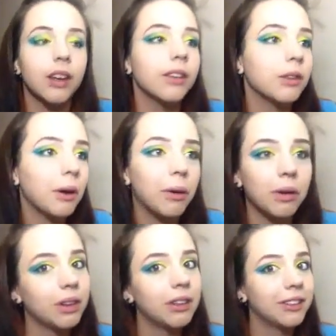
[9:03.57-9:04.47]
So
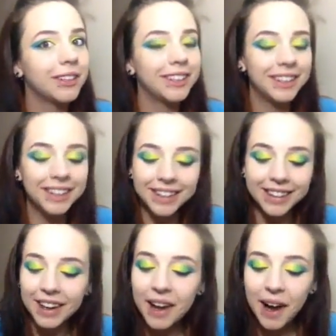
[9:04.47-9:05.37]

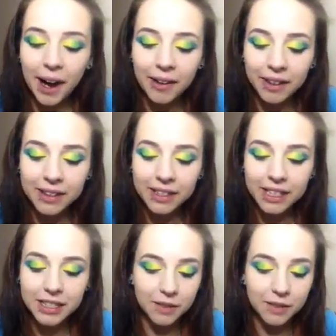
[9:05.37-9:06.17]
I really suggest,